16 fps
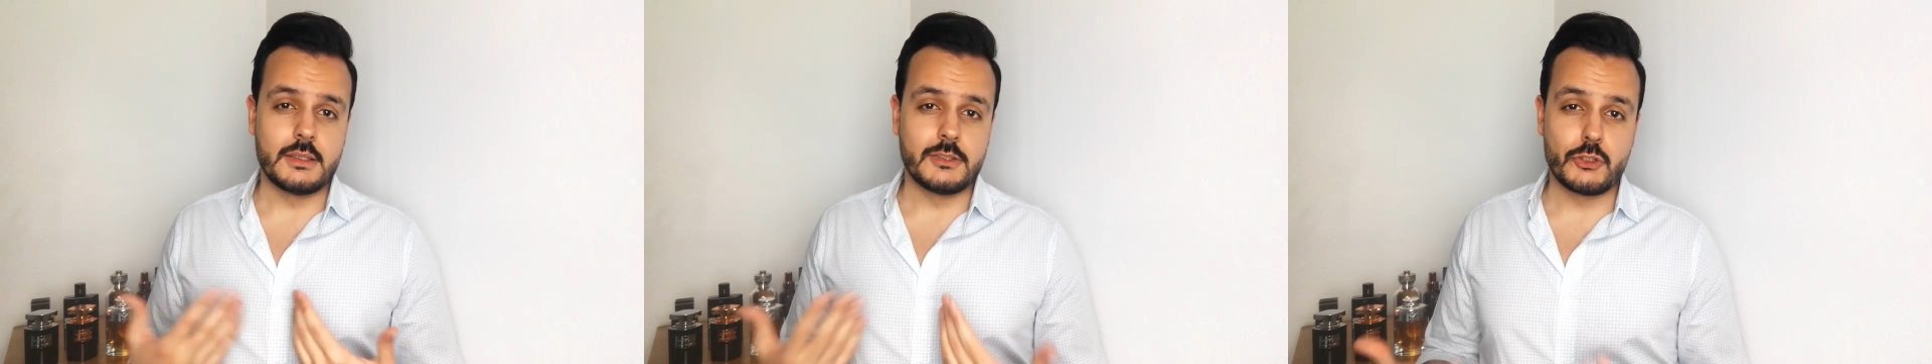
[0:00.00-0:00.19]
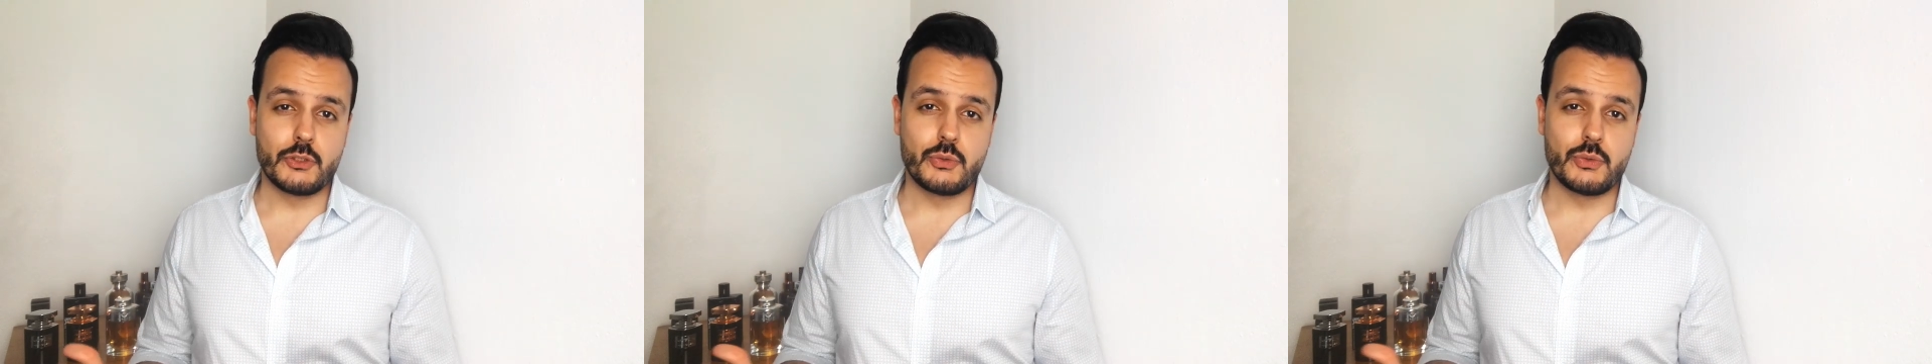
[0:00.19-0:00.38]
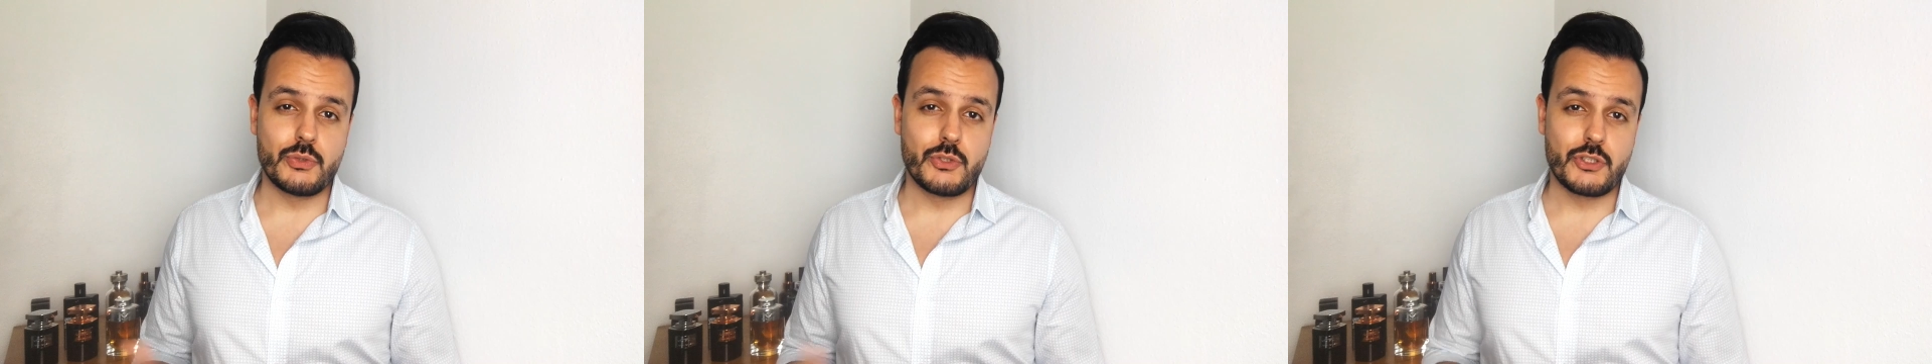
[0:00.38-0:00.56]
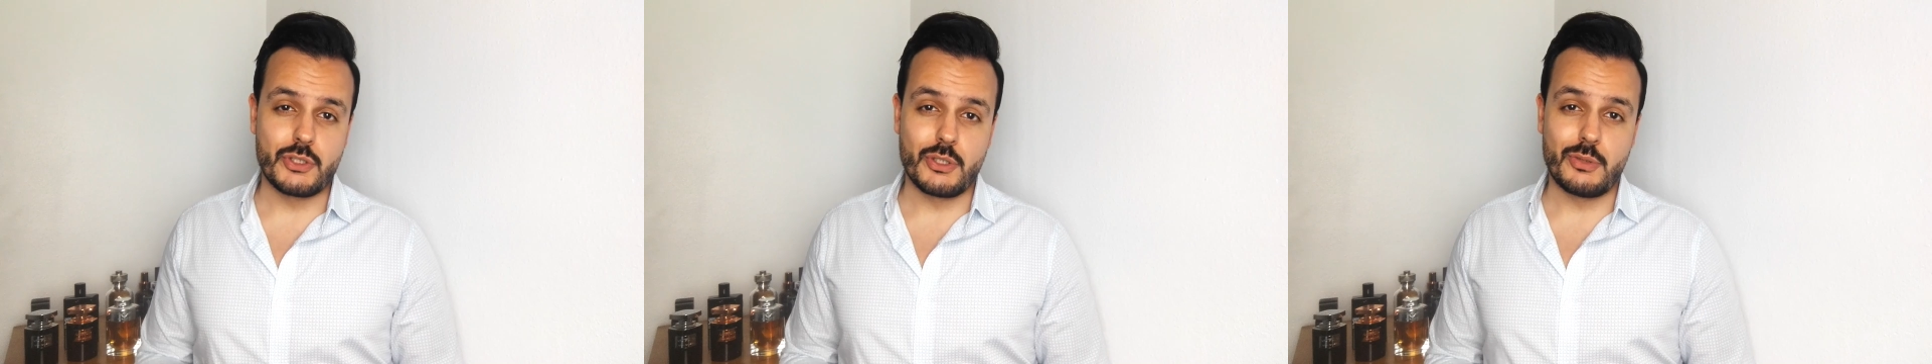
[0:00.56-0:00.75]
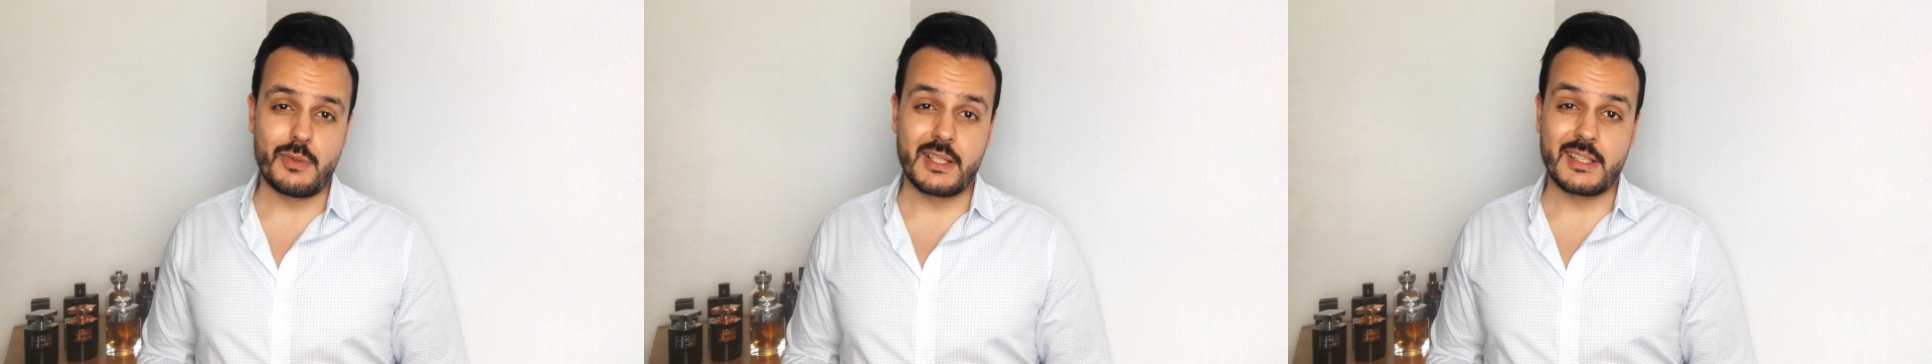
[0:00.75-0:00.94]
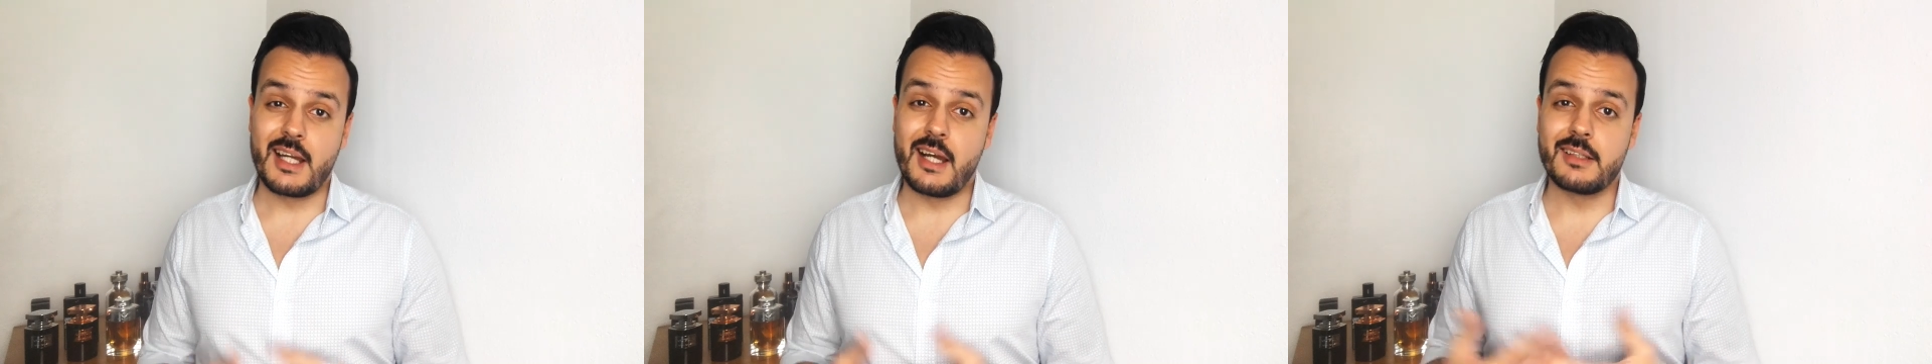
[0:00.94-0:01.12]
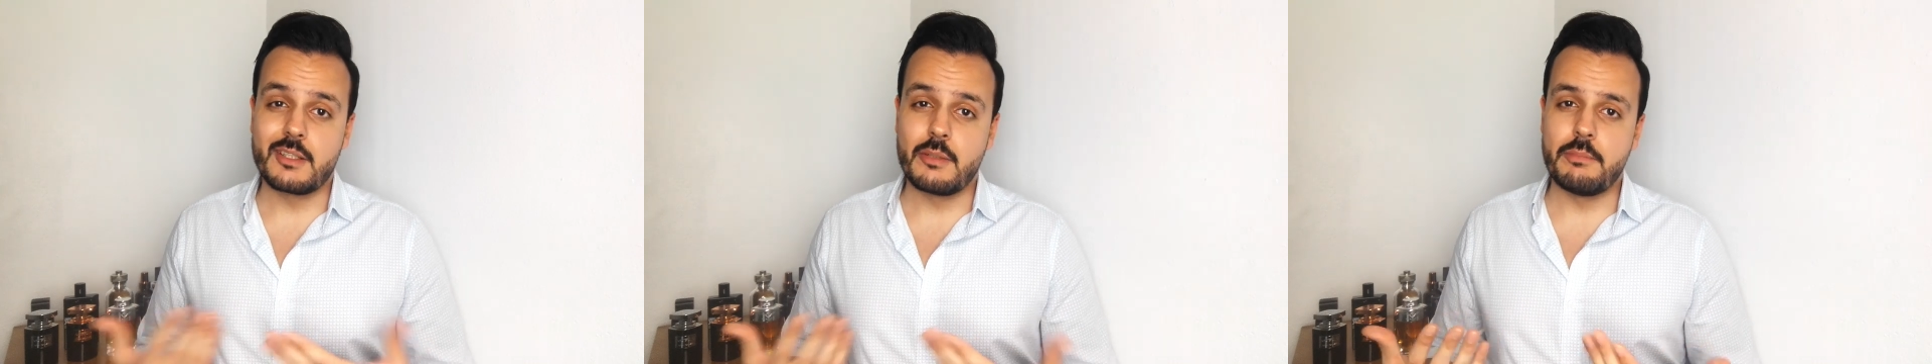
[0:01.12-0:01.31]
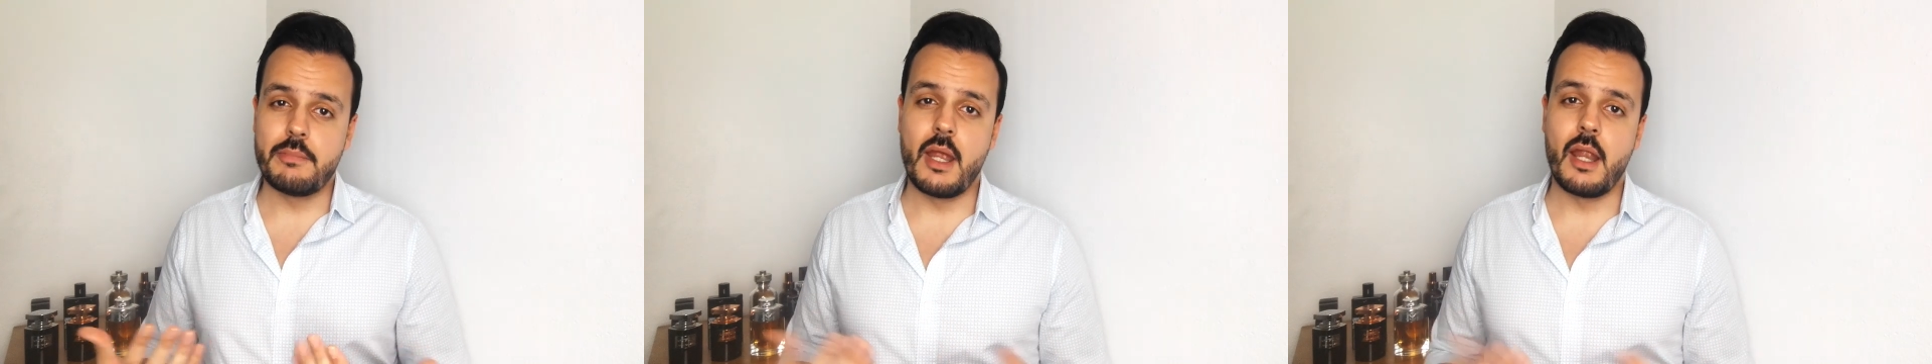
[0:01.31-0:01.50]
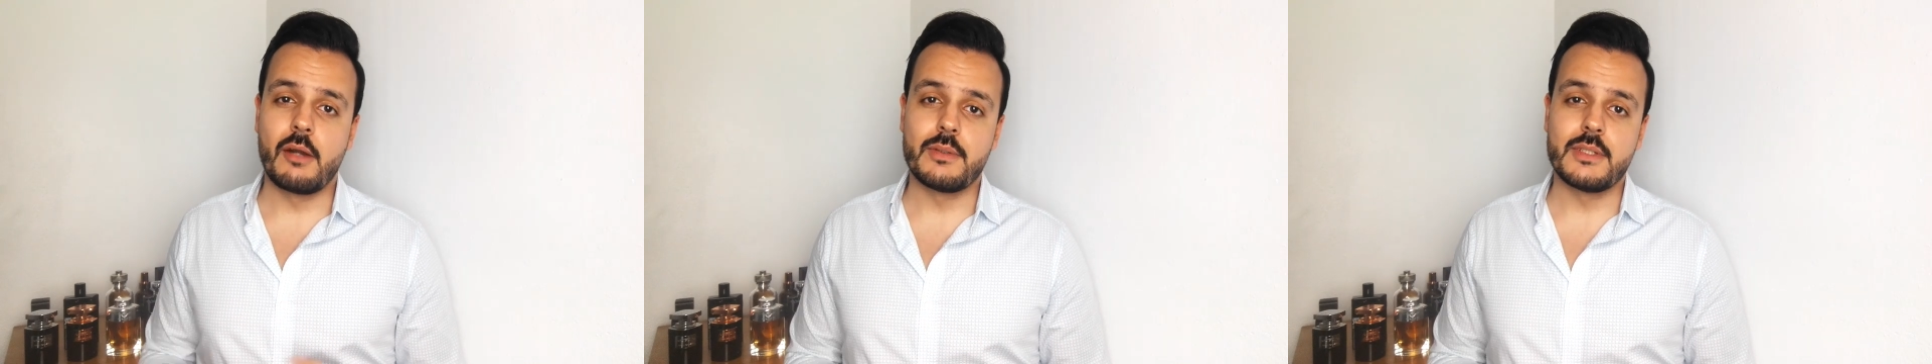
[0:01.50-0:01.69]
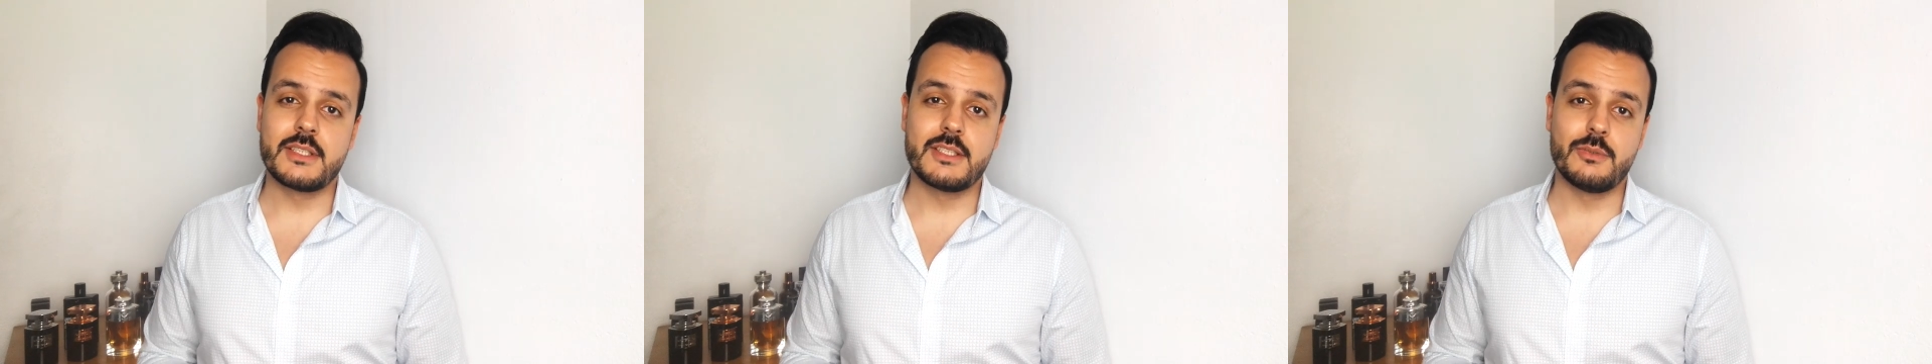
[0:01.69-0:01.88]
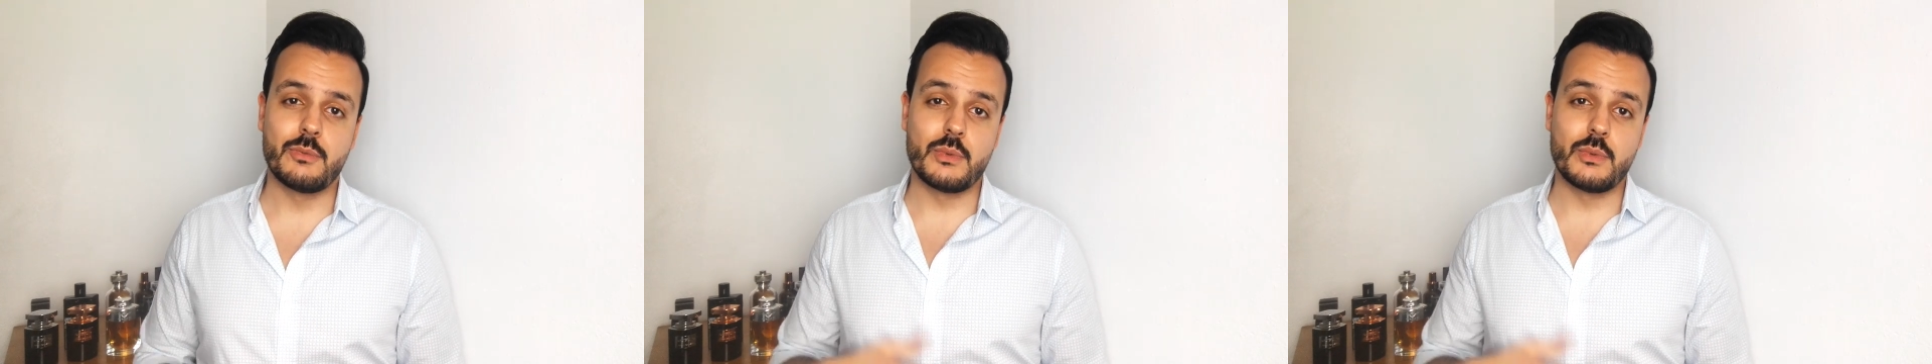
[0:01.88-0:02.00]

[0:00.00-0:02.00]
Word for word: Junoon, so I can't compare it